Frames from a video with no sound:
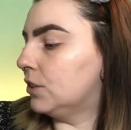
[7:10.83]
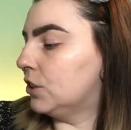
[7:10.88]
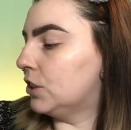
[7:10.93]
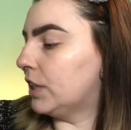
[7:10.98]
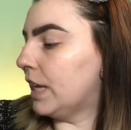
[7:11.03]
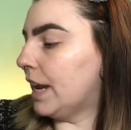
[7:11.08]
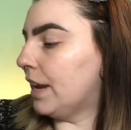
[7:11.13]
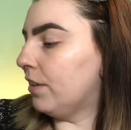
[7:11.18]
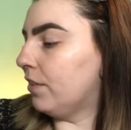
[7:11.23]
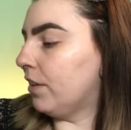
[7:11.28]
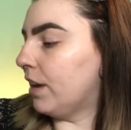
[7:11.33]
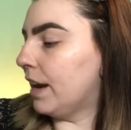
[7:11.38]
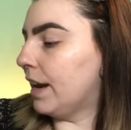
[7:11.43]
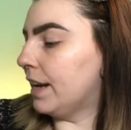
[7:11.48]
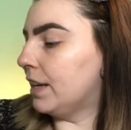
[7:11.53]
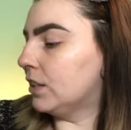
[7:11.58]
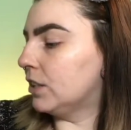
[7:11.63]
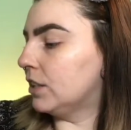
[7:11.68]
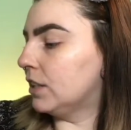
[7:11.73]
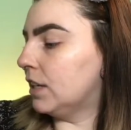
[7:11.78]
shade
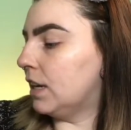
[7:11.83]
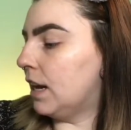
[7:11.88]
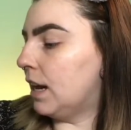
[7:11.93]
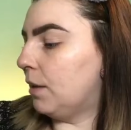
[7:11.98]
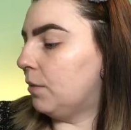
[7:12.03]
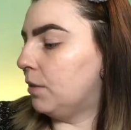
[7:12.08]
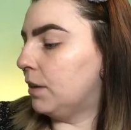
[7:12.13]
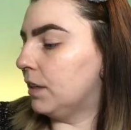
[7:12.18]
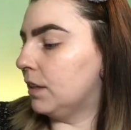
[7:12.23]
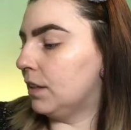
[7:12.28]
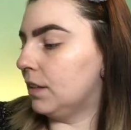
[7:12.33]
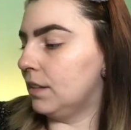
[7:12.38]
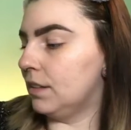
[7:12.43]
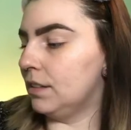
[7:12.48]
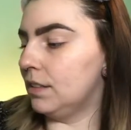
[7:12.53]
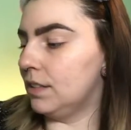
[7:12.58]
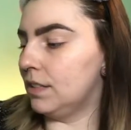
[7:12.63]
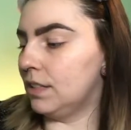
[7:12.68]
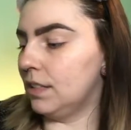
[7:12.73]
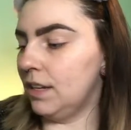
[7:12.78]
range. I wouldn't,
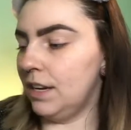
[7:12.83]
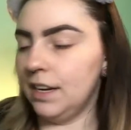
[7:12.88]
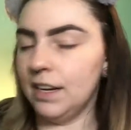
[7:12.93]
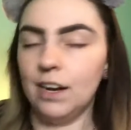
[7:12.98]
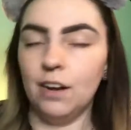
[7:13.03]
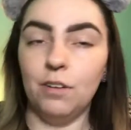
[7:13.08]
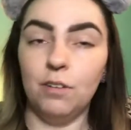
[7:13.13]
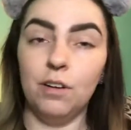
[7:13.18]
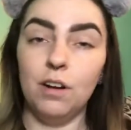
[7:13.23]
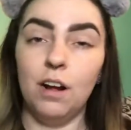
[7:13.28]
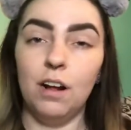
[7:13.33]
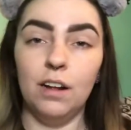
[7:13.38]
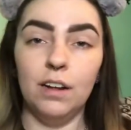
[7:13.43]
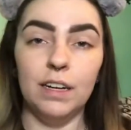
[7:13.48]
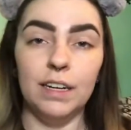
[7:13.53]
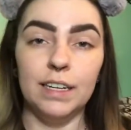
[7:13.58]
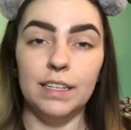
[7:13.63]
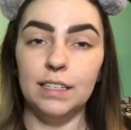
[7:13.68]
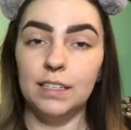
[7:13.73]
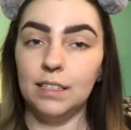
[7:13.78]
you know, call
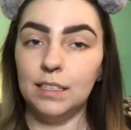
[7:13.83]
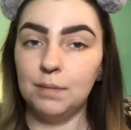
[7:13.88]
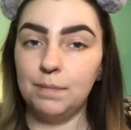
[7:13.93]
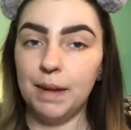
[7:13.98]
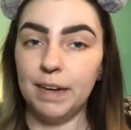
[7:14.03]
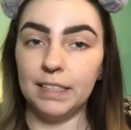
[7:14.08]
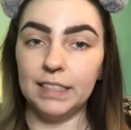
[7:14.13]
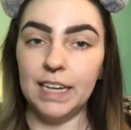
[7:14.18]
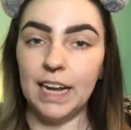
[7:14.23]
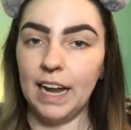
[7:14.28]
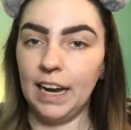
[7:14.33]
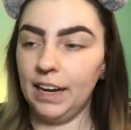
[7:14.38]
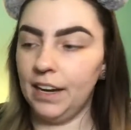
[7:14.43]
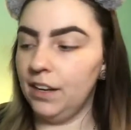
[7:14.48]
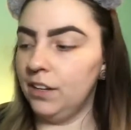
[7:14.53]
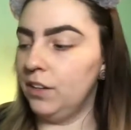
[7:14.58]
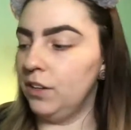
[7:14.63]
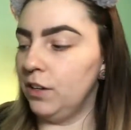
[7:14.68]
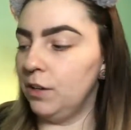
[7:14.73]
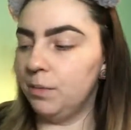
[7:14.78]
it
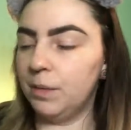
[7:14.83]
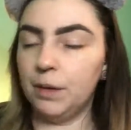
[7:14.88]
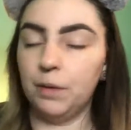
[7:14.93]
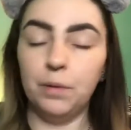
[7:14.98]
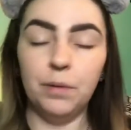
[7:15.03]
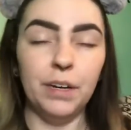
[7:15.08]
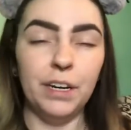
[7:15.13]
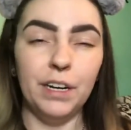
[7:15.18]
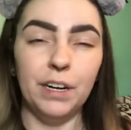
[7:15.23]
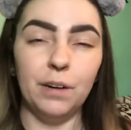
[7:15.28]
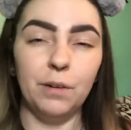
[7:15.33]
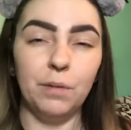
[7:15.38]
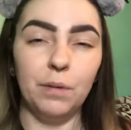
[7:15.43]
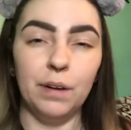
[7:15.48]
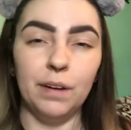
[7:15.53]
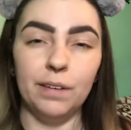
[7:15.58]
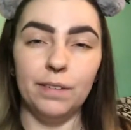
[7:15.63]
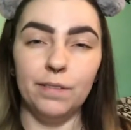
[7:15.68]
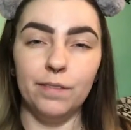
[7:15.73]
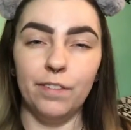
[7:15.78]
spectacular, but you know
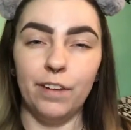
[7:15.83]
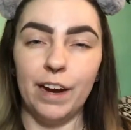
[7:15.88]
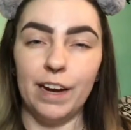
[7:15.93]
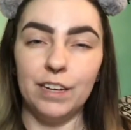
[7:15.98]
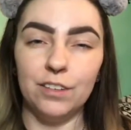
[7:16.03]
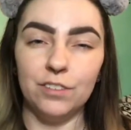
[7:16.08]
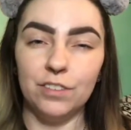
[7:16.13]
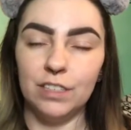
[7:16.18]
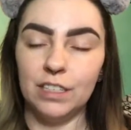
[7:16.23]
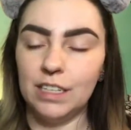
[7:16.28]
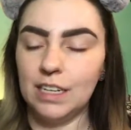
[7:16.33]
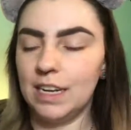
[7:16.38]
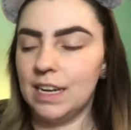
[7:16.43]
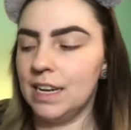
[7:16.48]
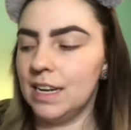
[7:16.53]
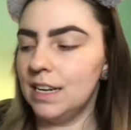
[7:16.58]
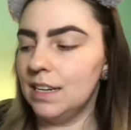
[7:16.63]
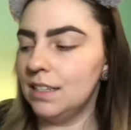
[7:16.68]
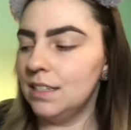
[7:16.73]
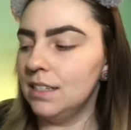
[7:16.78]
what range really
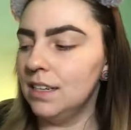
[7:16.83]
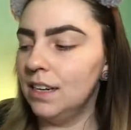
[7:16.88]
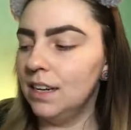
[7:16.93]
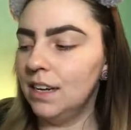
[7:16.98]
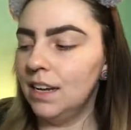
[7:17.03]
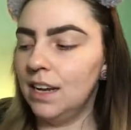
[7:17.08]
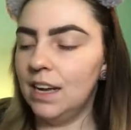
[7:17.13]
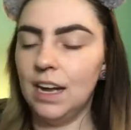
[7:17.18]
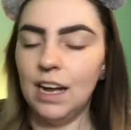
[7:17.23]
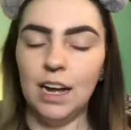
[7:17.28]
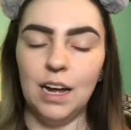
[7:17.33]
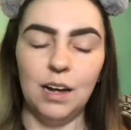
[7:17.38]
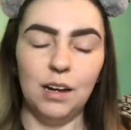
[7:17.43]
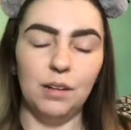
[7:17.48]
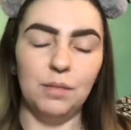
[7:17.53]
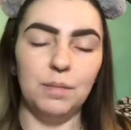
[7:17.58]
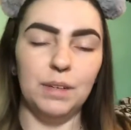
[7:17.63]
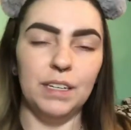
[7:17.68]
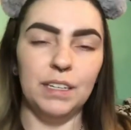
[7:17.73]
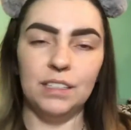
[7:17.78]
is.
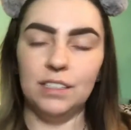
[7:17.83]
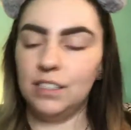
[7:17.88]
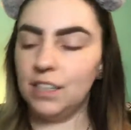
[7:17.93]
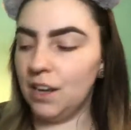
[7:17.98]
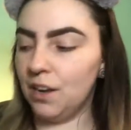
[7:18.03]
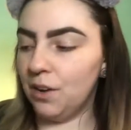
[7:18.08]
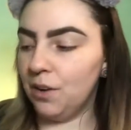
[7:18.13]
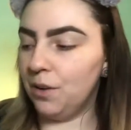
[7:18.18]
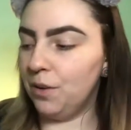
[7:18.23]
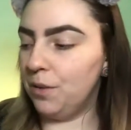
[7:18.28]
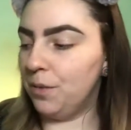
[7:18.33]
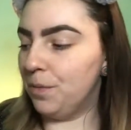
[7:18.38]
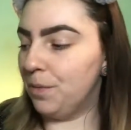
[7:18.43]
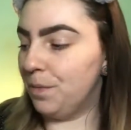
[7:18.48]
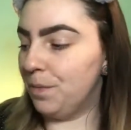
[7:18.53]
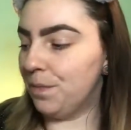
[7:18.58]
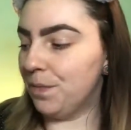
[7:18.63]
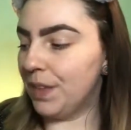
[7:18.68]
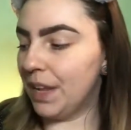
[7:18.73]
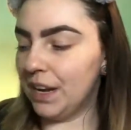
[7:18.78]
So
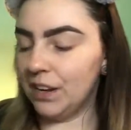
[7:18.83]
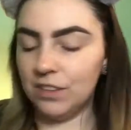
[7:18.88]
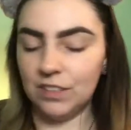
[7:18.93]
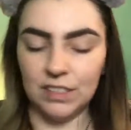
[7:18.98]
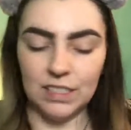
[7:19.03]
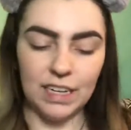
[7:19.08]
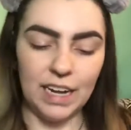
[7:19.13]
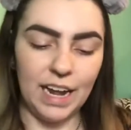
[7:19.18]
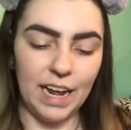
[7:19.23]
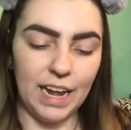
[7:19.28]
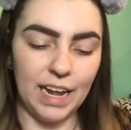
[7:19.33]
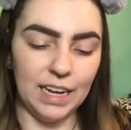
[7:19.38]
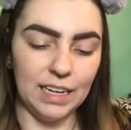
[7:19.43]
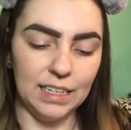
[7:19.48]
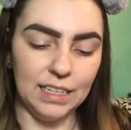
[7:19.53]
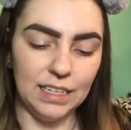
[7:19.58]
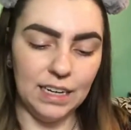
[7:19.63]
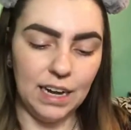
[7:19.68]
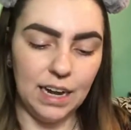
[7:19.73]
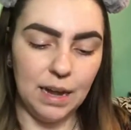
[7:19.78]
there's
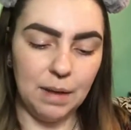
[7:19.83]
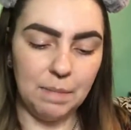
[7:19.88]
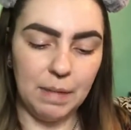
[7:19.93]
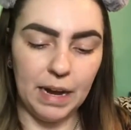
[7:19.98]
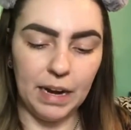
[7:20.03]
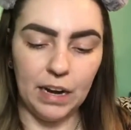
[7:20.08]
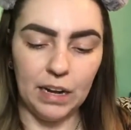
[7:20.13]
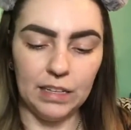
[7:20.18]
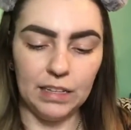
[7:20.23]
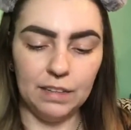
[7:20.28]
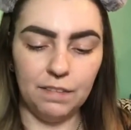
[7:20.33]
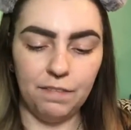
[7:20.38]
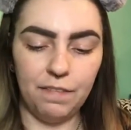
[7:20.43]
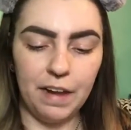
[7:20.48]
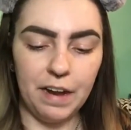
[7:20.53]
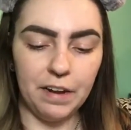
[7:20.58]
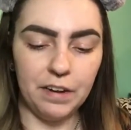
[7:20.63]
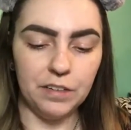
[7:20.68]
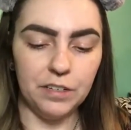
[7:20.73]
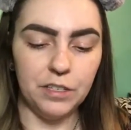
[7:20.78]
that. I got the
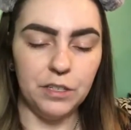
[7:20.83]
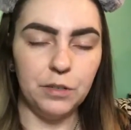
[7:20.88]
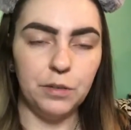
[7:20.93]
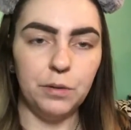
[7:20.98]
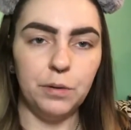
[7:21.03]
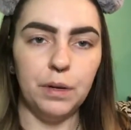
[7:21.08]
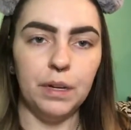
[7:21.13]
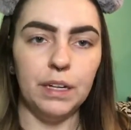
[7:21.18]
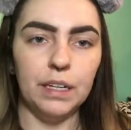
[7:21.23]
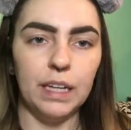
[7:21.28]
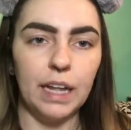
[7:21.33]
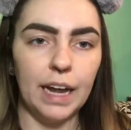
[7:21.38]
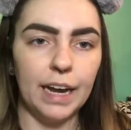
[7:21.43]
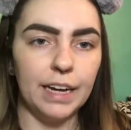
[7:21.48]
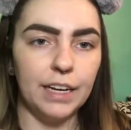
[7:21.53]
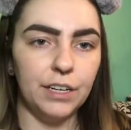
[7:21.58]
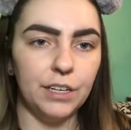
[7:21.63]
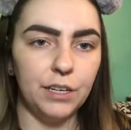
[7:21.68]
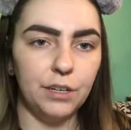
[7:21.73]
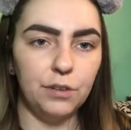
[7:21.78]
fair to
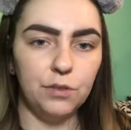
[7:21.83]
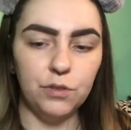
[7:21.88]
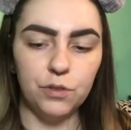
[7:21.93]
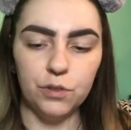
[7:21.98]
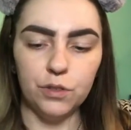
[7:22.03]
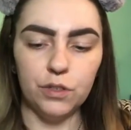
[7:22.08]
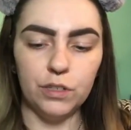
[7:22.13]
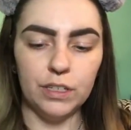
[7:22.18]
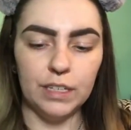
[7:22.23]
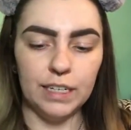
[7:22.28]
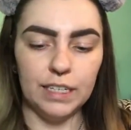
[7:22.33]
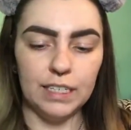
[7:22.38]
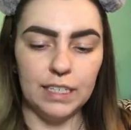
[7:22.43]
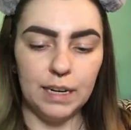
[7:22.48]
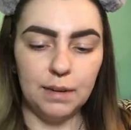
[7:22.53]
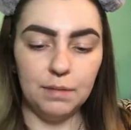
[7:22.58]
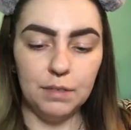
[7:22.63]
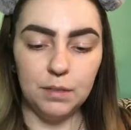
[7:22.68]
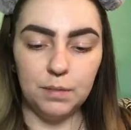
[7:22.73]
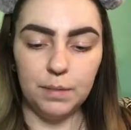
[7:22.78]
light neutral, and it
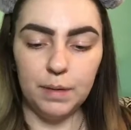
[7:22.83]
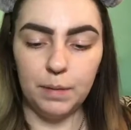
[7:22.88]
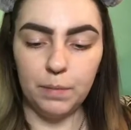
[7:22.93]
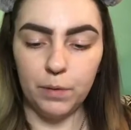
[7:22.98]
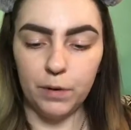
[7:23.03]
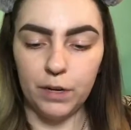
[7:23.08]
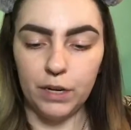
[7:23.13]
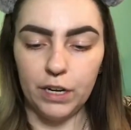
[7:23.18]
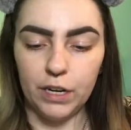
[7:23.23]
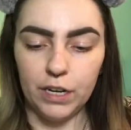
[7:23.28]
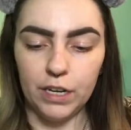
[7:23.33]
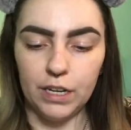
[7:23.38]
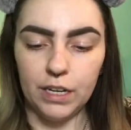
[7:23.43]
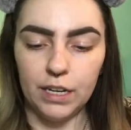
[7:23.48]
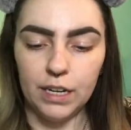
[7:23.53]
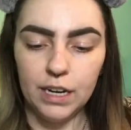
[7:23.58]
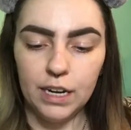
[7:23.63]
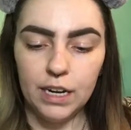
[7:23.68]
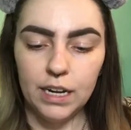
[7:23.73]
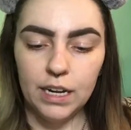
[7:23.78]
seems to be a pretty
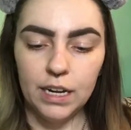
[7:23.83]
good